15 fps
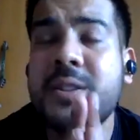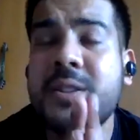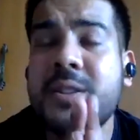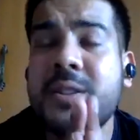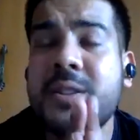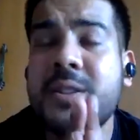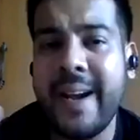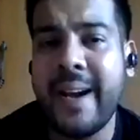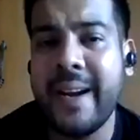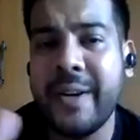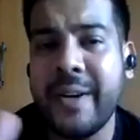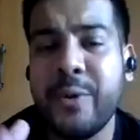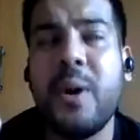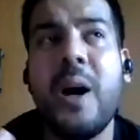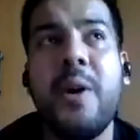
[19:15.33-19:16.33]
So
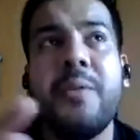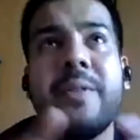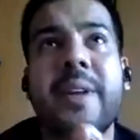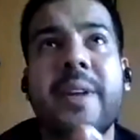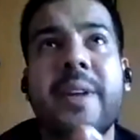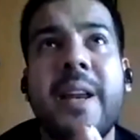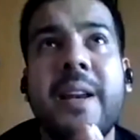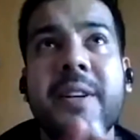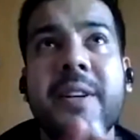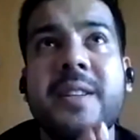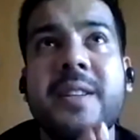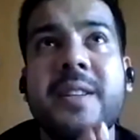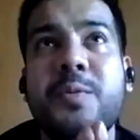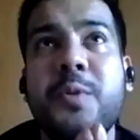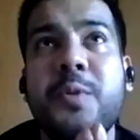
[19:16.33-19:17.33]
I don't know how
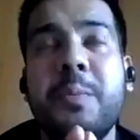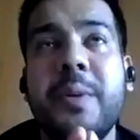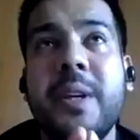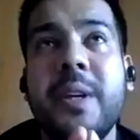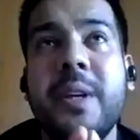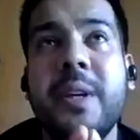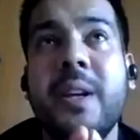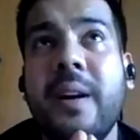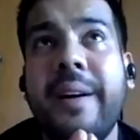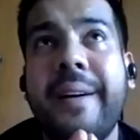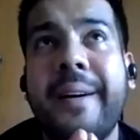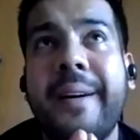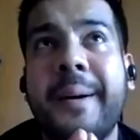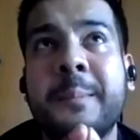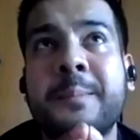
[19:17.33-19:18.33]
relevant this would be
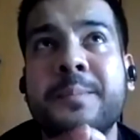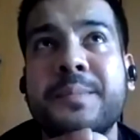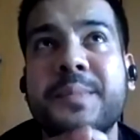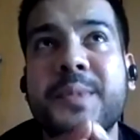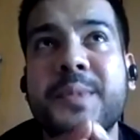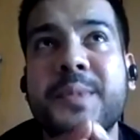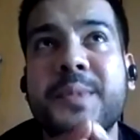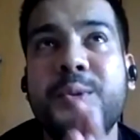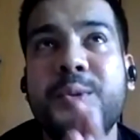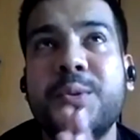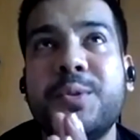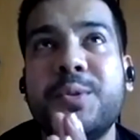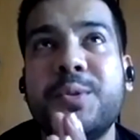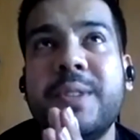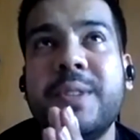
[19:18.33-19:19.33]

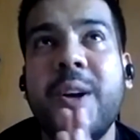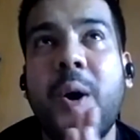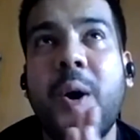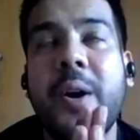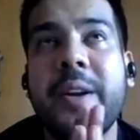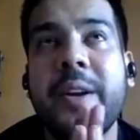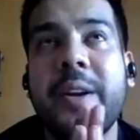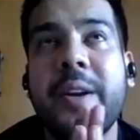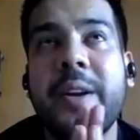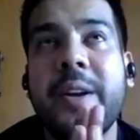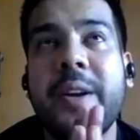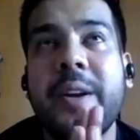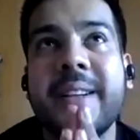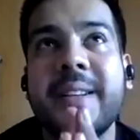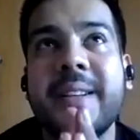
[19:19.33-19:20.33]
to the audience
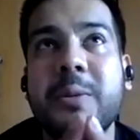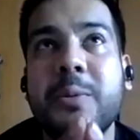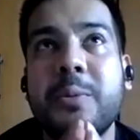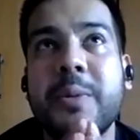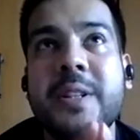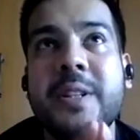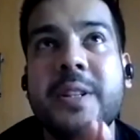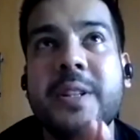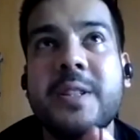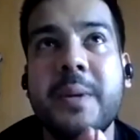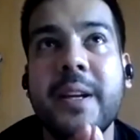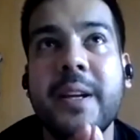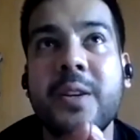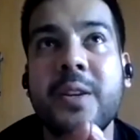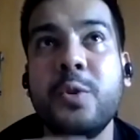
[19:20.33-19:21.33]
that we're
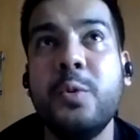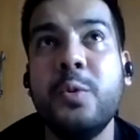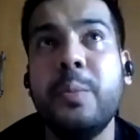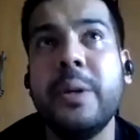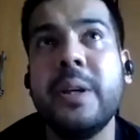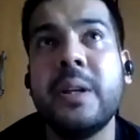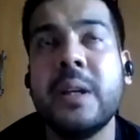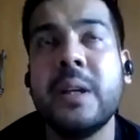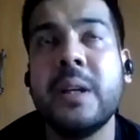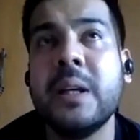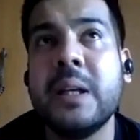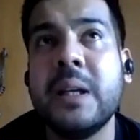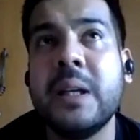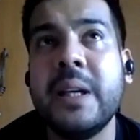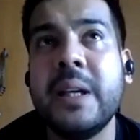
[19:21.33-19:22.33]
speaking to, but
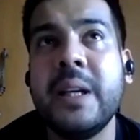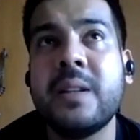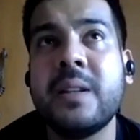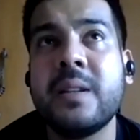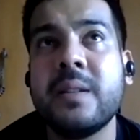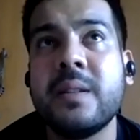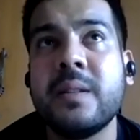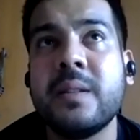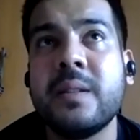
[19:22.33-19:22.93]
it's